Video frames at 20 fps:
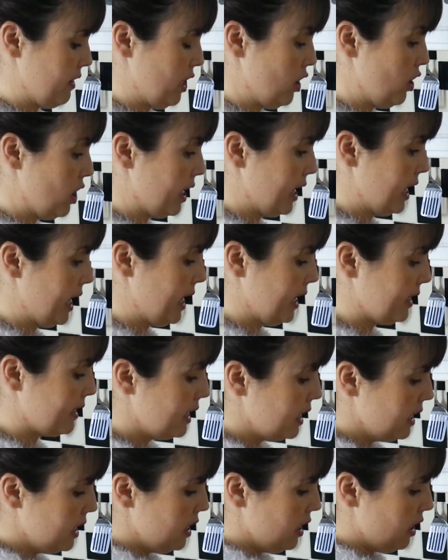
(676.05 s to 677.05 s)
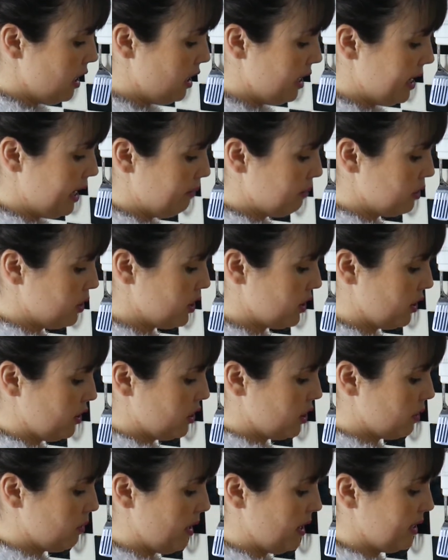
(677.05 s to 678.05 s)
the holidays, I am just going
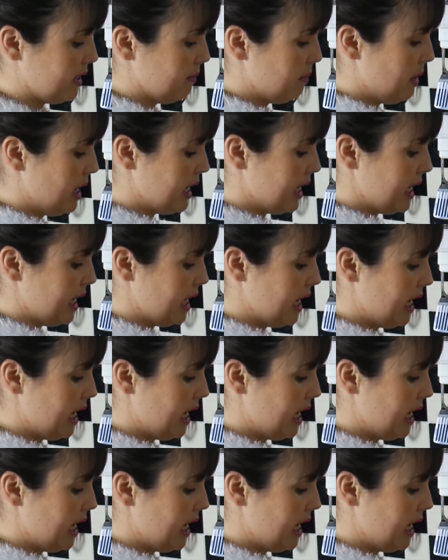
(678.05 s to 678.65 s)
to squirt some honey in